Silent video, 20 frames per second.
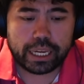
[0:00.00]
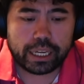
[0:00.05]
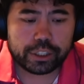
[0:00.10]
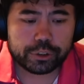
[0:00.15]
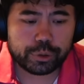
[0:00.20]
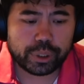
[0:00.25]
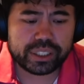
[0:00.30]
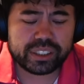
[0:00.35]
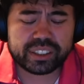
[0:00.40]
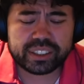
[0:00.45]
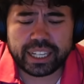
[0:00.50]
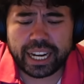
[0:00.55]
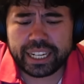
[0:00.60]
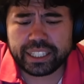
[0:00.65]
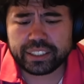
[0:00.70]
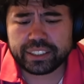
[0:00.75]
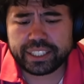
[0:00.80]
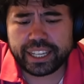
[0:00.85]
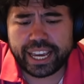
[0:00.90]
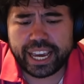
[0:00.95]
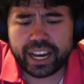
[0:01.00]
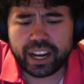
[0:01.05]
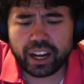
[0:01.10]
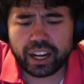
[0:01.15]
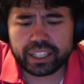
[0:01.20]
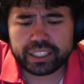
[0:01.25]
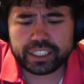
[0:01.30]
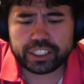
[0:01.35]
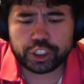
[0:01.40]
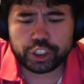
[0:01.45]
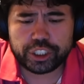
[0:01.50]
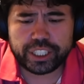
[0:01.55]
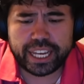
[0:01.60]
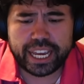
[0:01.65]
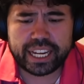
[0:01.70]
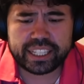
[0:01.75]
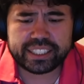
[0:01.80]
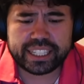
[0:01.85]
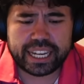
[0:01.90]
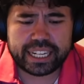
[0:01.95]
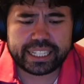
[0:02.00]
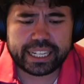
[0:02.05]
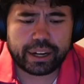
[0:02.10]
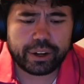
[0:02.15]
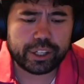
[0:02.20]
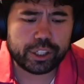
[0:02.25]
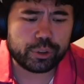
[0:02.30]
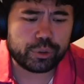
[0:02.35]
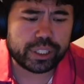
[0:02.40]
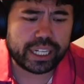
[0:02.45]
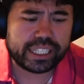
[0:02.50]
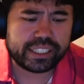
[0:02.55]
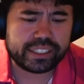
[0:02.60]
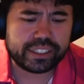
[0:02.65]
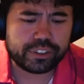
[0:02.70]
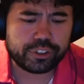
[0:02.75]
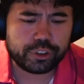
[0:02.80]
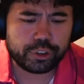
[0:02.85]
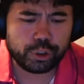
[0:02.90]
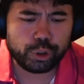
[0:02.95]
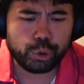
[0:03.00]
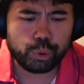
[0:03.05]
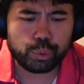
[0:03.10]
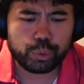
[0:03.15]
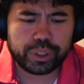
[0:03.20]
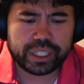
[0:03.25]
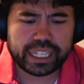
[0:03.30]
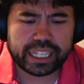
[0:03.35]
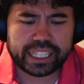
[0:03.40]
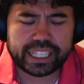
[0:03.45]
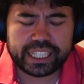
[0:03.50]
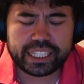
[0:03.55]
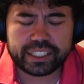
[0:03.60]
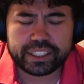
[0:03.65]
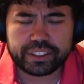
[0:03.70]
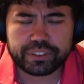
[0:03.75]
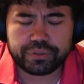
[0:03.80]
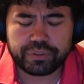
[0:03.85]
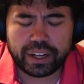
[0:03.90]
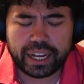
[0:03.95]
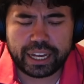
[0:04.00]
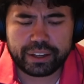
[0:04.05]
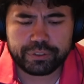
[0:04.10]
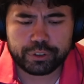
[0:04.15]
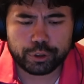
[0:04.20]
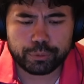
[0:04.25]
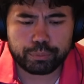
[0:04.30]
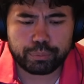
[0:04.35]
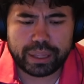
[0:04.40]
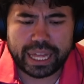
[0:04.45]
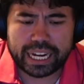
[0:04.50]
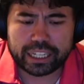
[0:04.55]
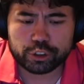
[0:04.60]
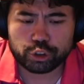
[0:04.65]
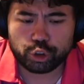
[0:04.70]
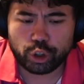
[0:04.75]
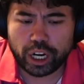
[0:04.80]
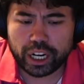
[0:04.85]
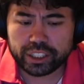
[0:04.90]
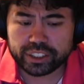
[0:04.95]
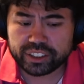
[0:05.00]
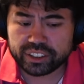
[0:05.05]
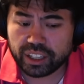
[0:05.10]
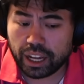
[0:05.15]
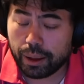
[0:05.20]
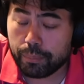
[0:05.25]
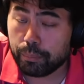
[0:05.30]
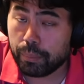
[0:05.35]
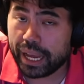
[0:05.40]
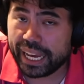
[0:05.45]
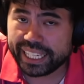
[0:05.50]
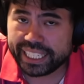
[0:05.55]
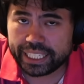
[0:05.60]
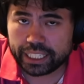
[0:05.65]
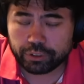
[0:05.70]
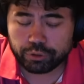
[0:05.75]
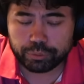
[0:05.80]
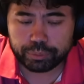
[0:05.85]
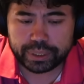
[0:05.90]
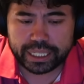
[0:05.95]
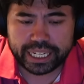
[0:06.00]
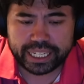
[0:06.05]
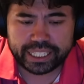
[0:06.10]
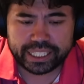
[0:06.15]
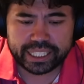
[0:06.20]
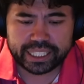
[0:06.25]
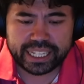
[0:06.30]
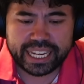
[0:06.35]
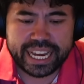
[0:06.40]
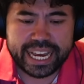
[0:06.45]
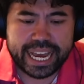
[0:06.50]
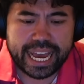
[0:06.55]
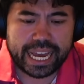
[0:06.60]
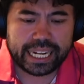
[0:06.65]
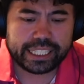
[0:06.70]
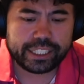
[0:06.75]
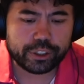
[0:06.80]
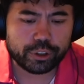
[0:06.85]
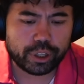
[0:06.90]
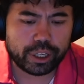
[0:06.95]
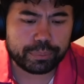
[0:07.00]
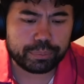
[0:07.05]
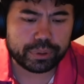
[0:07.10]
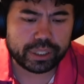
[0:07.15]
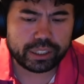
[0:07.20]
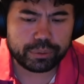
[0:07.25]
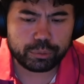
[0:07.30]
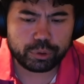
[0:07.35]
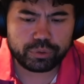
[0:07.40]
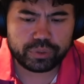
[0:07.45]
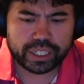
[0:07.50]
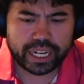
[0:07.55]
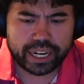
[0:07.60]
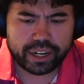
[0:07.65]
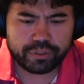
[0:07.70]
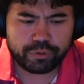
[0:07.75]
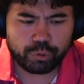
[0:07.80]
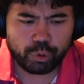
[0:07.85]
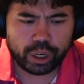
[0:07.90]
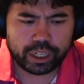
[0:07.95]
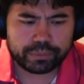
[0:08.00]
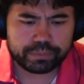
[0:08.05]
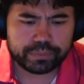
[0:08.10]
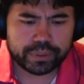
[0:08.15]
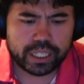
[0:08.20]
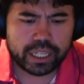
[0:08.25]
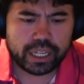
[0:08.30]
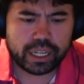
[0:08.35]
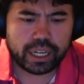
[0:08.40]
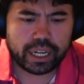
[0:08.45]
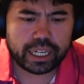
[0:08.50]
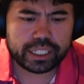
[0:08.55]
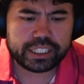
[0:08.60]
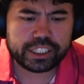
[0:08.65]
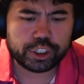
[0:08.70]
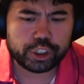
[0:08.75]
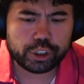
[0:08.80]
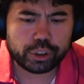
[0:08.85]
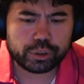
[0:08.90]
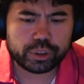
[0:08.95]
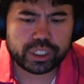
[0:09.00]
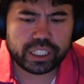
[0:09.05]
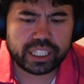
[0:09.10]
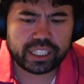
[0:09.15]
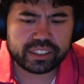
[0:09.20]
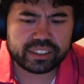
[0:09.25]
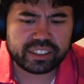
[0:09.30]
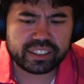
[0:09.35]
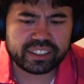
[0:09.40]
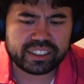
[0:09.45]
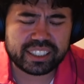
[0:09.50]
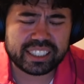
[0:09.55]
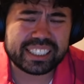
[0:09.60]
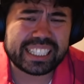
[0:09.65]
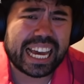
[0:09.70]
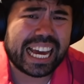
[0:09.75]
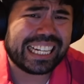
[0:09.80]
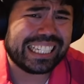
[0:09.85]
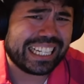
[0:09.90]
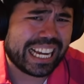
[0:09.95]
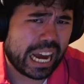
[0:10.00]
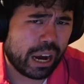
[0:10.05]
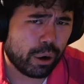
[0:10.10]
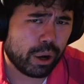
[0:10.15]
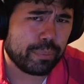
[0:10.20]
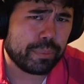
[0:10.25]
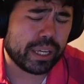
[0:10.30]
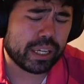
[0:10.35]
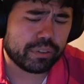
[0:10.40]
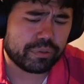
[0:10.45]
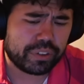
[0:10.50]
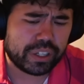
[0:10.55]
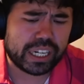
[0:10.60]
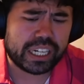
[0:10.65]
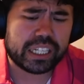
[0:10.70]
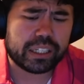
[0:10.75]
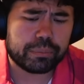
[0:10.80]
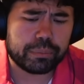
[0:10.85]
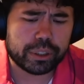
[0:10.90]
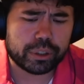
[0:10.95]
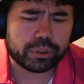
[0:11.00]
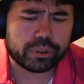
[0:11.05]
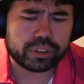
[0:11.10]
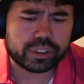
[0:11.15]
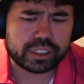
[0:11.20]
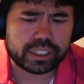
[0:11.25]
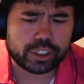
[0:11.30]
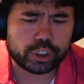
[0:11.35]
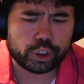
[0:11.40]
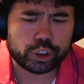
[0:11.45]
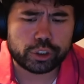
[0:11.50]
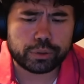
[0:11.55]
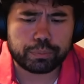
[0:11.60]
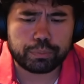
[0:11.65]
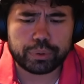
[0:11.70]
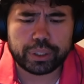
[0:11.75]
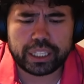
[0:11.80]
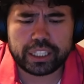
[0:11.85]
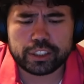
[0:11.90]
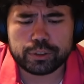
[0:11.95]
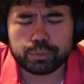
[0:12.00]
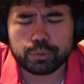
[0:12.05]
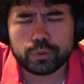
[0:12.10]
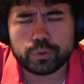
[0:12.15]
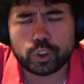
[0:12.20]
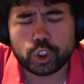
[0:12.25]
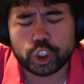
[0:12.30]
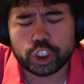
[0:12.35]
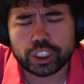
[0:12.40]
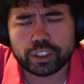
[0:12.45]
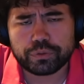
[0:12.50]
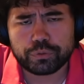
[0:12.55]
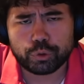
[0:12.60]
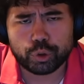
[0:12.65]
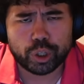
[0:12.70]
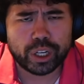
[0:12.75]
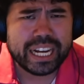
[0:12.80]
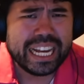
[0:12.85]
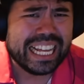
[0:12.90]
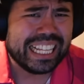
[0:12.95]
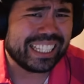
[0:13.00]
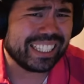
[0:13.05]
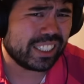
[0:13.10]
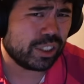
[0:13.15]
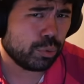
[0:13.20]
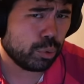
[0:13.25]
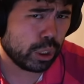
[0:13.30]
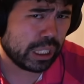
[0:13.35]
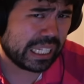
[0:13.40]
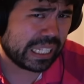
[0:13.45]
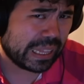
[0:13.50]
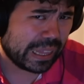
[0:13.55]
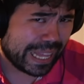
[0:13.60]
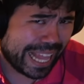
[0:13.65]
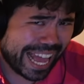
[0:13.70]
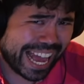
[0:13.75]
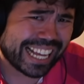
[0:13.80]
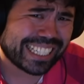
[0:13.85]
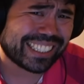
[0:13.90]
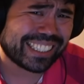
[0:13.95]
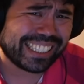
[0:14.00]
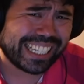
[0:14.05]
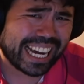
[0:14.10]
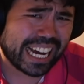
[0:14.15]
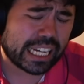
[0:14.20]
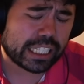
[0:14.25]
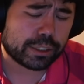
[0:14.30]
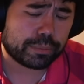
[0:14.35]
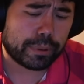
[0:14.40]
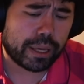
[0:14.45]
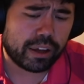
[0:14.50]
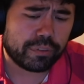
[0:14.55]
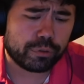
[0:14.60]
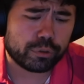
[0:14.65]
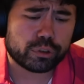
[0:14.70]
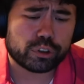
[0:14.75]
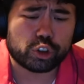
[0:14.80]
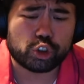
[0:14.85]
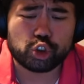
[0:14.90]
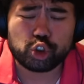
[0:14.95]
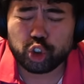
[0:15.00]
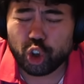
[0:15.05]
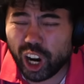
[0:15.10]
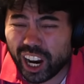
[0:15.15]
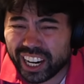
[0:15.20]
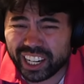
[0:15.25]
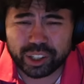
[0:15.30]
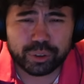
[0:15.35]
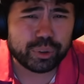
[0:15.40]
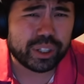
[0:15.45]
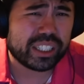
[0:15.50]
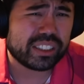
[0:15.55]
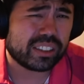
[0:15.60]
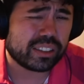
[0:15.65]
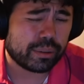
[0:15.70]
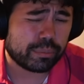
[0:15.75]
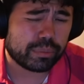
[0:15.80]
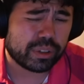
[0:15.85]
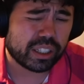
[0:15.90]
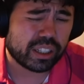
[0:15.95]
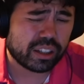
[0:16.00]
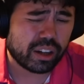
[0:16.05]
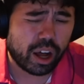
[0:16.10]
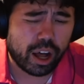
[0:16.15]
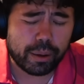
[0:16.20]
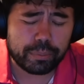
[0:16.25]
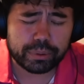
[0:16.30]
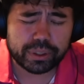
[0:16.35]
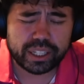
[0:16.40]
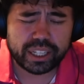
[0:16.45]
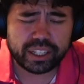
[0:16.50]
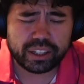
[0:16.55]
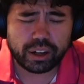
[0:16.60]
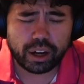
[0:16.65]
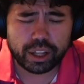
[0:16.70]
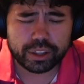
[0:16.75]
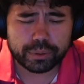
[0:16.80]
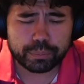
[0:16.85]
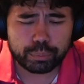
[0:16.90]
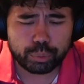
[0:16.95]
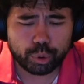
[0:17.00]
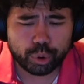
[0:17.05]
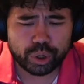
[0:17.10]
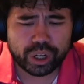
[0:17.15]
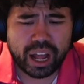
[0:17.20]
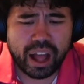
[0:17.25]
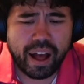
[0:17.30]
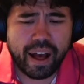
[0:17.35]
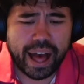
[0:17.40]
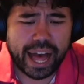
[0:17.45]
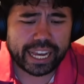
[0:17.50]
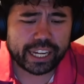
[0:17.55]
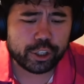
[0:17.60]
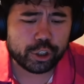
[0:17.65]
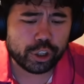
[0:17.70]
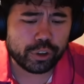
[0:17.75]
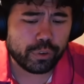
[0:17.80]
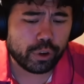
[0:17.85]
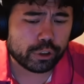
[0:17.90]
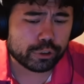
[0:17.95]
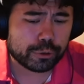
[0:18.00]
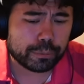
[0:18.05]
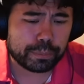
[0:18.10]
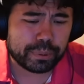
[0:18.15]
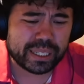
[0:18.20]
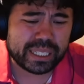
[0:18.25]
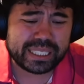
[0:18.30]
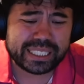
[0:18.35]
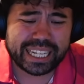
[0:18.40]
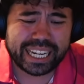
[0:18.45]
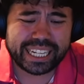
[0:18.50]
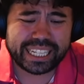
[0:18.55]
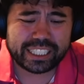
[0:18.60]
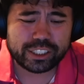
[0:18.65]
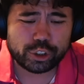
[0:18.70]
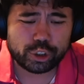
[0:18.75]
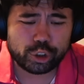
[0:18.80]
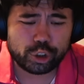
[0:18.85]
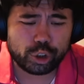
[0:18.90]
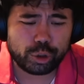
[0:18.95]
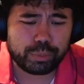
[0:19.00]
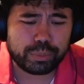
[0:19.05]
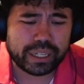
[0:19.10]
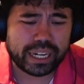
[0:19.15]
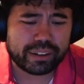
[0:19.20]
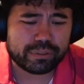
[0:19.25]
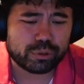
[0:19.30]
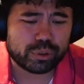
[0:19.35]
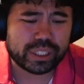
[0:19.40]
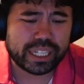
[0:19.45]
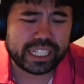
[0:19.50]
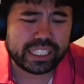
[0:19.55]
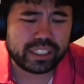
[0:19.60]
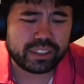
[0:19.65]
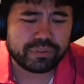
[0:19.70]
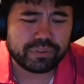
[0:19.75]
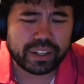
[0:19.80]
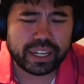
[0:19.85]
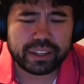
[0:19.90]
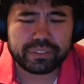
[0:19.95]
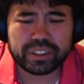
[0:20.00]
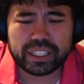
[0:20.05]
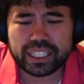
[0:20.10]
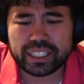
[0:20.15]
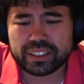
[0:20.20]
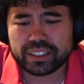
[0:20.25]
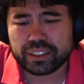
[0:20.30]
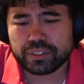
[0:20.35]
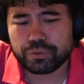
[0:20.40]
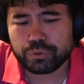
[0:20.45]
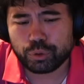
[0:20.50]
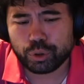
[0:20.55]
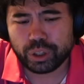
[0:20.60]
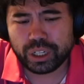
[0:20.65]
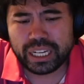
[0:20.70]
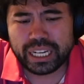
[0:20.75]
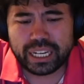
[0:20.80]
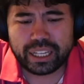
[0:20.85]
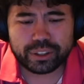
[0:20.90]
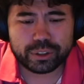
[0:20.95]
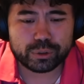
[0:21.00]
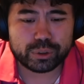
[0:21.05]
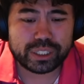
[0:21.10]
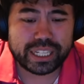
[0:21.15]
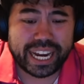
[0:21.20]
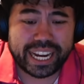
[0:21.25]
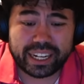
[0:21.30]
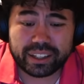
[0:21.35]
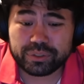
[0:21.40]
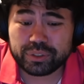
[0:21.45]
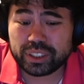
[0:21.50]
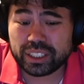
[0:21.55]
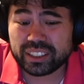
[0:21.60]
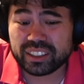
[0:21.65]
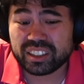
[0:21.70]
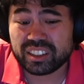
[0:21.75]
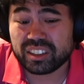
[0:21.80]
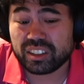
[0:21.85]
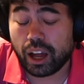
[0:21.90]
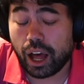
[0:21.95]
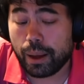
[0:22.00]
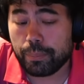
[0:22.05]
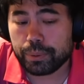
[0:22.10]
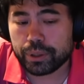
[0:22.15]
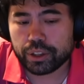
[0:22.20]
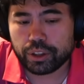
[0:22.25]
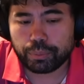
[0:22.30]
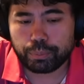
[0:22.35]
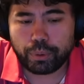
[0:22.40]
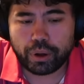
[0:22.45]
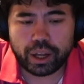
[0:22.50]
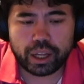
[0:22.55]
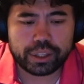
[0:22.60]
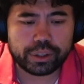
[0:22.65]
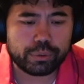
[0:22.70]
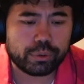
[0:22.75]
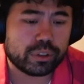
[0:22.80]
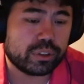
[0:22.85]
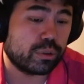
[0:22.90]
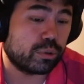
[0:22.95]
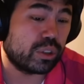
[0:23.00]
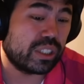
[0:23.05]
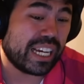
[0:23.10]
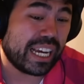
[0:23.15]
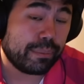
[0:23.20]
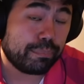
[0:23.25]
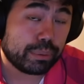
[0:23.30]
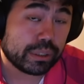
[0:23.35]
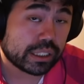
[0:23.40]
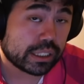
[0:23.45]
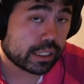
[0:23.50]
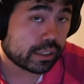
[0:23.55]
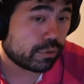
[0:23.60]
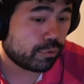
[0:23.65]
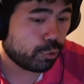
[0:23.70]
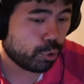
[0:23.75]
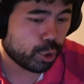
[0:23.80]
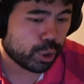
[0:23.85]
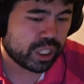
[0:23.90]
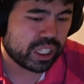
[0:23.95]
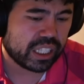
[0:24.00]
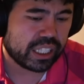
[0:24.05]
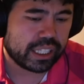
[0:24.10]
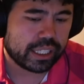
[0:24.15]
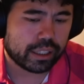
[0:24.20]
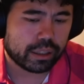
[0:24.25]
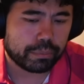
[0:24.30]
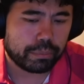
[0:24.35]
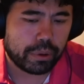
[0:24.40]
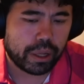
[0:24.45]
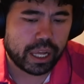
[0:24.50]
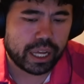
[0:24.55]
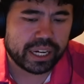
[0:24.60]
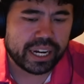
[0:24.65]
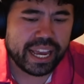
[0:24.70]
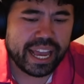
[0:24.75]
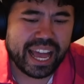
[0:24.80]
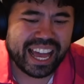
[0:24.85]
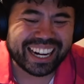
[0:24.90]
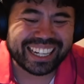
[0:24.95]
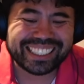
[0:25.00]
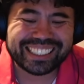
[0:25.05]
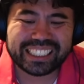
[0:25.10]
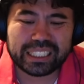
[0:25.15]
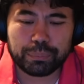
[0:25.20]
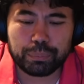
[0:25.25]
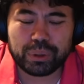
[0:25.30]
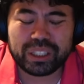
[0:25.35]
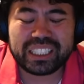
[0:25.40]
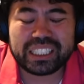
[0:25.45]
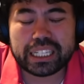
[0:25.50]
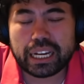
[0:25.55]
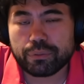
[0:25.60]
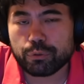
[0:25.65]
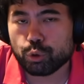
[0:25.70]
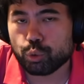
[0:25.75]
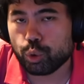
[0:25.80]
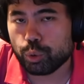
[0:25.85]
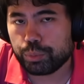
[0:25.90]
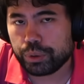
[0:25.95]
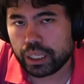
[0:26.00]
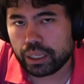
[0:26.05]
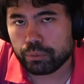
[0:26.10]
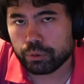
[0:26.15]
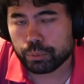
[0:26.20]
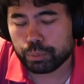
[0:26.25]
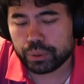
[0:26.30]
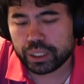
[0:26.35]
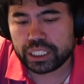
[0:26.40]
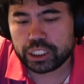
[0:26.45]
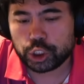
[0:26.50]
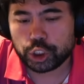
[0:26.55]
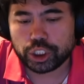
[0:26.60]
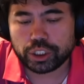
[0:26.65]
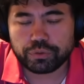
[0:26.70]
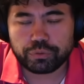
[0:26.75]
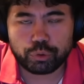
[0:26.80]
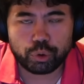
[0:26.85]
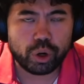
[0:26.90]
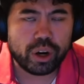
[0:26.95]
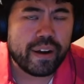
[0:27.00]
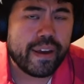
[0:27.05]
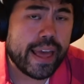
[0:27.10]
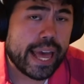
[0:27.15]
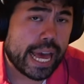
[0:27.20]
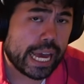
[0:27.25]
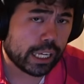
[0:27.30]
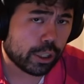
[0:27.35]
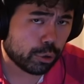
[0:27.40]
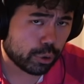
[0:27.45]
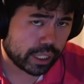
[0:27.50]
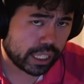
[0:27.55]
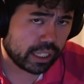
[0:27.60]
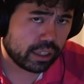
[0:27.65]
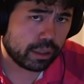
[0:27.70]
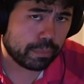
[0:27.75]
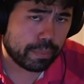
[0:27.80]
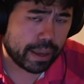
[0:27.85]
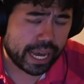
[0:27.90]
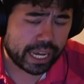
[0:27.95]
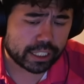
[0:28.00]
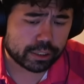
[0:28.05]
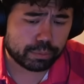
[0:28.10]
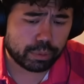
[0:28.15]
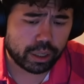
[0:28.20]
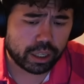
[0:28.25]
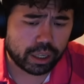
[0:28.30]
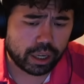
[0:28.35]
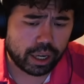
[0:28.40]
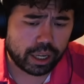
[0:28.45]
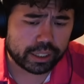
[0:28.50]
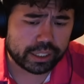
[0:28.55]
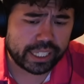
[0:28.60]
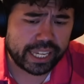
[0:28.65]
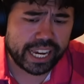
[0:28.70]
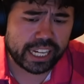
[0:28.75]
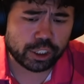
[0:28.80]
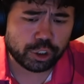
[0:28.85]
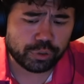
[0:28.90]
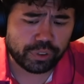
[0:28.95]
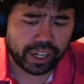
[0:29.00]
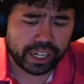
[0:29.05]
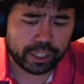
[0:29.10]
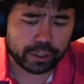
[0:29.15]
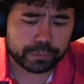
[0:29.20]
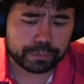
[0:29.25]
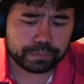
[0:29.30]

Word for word: So I decide to take, Anish takes, and now I go knight d2, we get king d5 here, black trying to stop my king from getting in, and here I play the move knight f1. Anish goes king c6, and now I make a very committal decision to play this move g4. This is really a last gasp effort to try and create something complicated on the board. I could have also played knight h2, but after knight d5, king c4, there's knight f6 stopping the pawn thrust, there's knight b6 forking the king of the pawn, and I simply never will be able to play g4 and create the pass pawn on the h file.